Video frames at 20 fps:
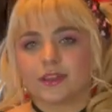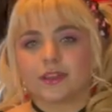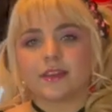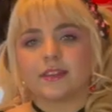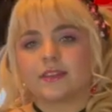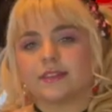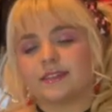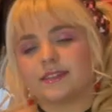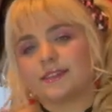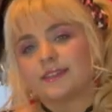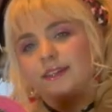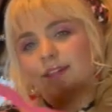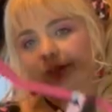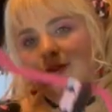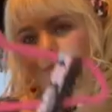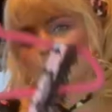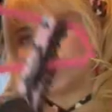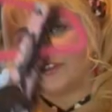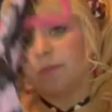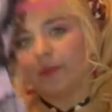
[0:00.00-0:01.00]
This is another
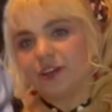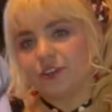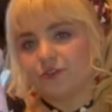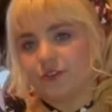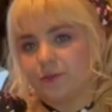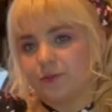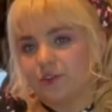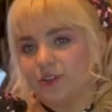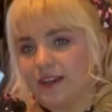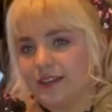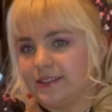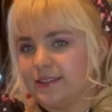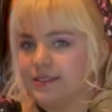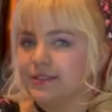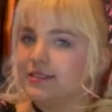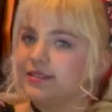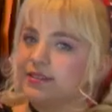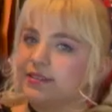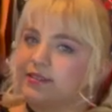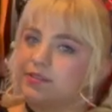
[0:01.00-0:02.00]
one of my dream
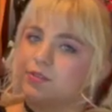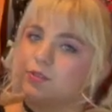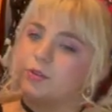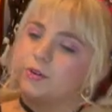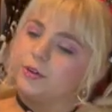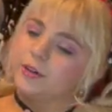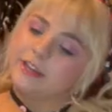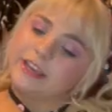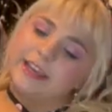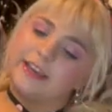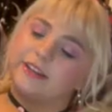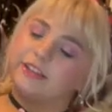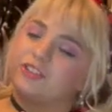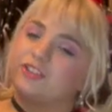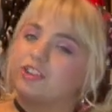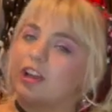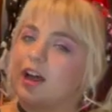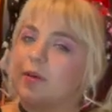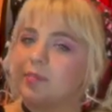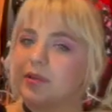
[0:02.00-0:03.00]
dresses. This is Horror Candy
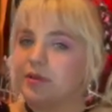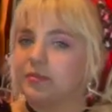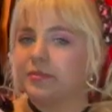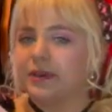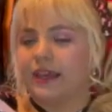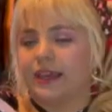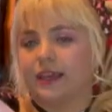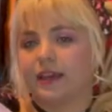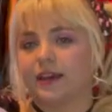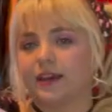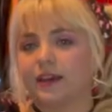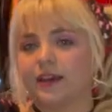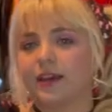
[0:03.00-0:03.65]
Shop in pink.